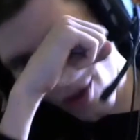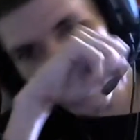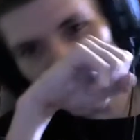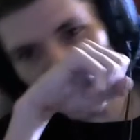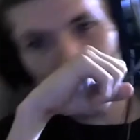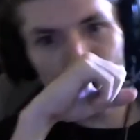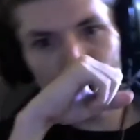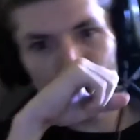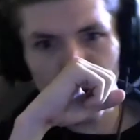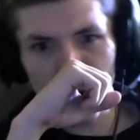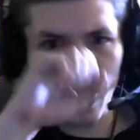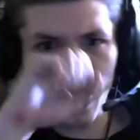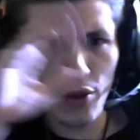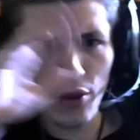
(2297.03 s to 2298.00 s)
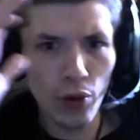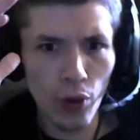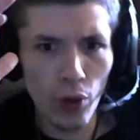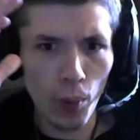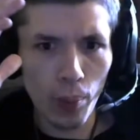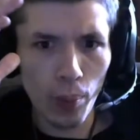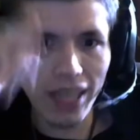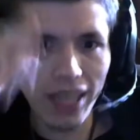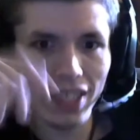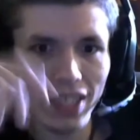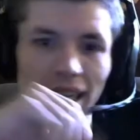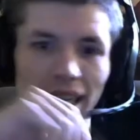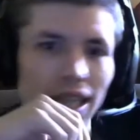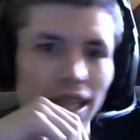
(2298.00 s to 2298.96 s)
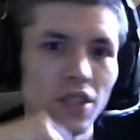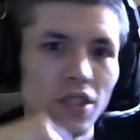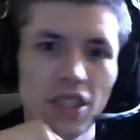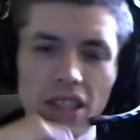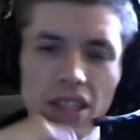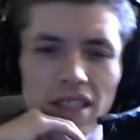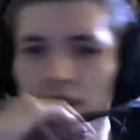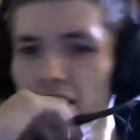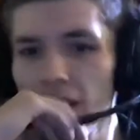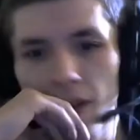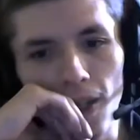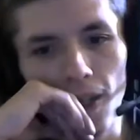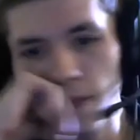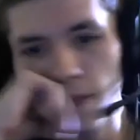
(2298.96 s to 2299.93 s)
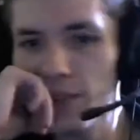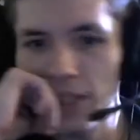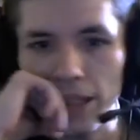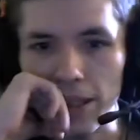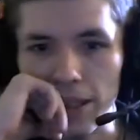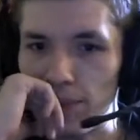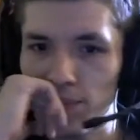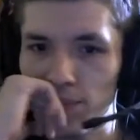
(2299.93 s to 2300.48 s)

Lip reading: that all you got, you little bitch?" Like he was just, dude.